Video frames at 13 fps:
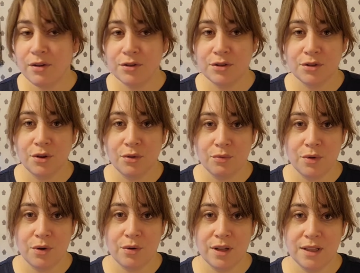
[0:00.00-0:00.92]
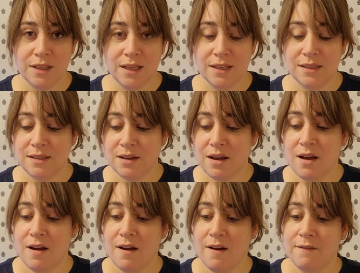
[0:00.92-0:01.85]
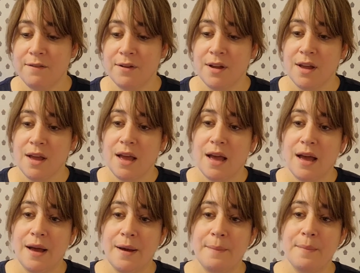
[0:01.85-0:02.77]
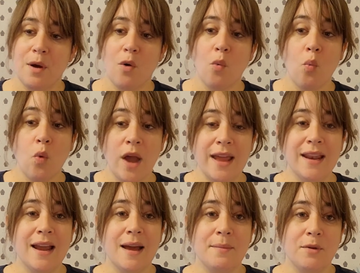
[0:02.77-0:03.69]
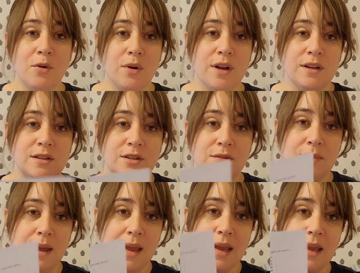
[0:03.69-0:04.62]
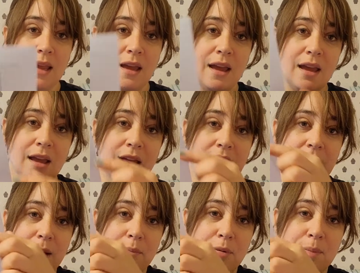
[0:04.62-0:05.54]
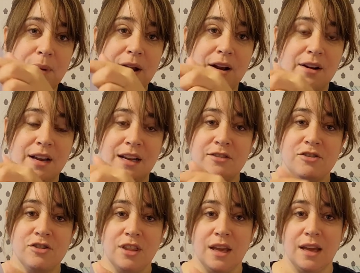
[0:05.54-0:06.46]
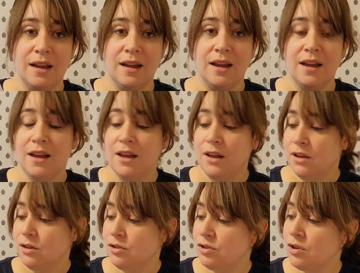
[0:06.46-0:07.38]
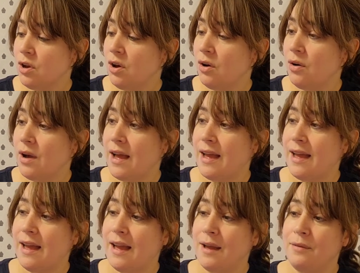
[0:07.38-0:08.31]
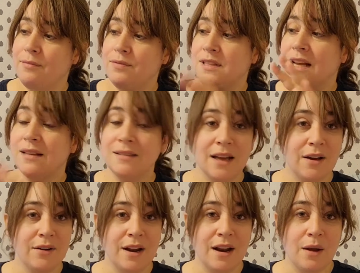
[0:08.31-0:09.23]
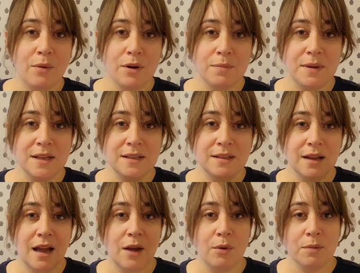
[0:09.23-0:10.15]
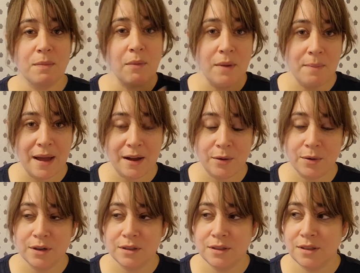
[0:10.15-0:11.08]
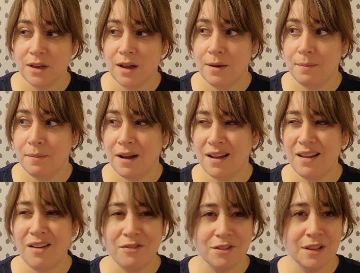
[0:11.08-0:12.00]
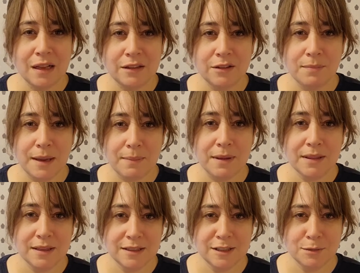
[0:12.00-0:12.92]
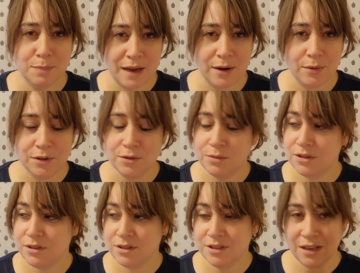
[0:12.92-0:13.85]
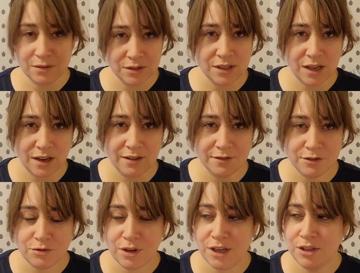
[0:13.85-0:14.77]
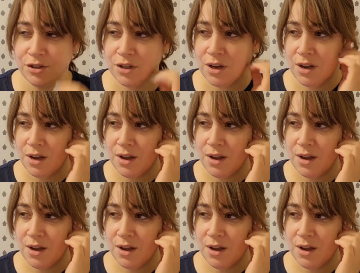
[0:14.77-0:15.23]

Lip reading: also wrote a list of when I'm going to make and prepare each thing. So I sat down and I worked my way backwards. I often like to make my lists backwards, which sounds kind of strange.